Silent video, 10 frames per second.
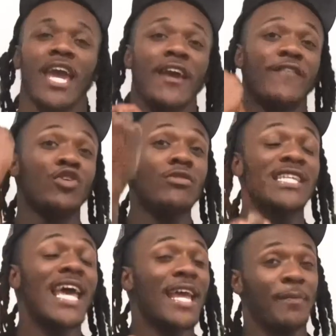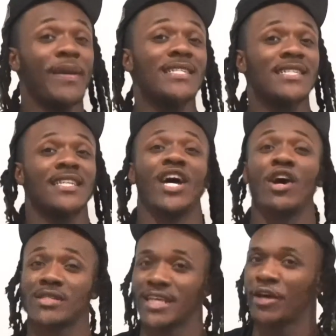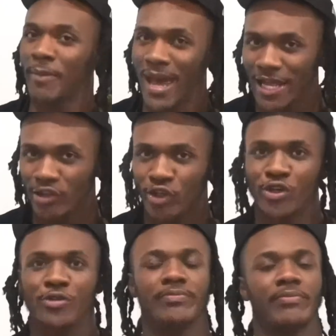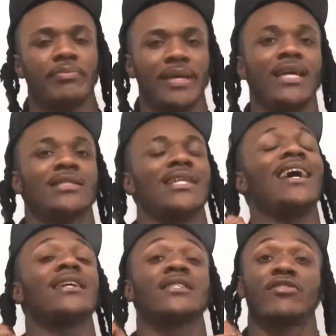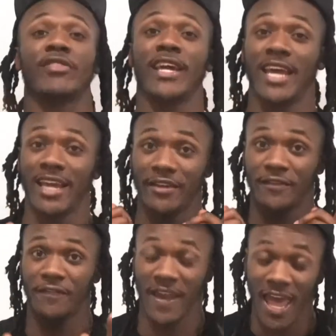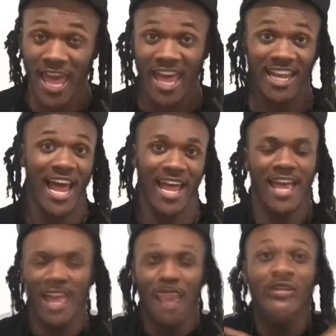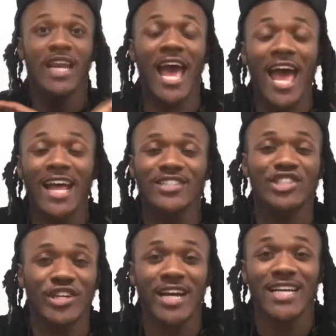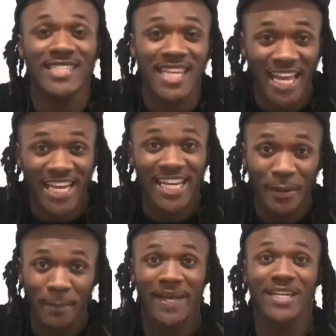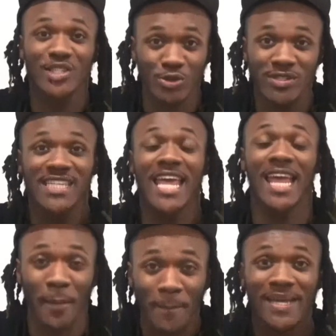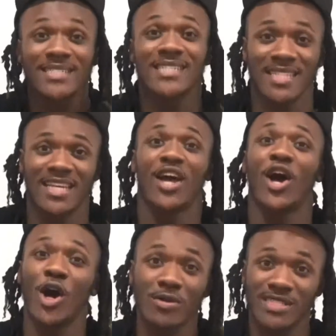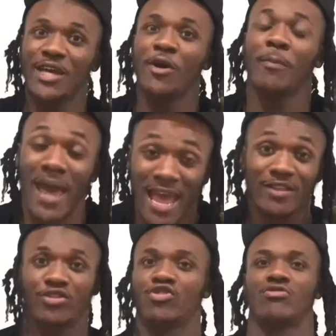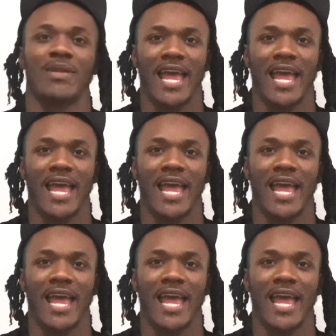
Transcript: If you taking pictures in a hotel bathroom, bitch, that is a red flag. Like, do not trust any bitch who taking pictures in a hotel bathroom.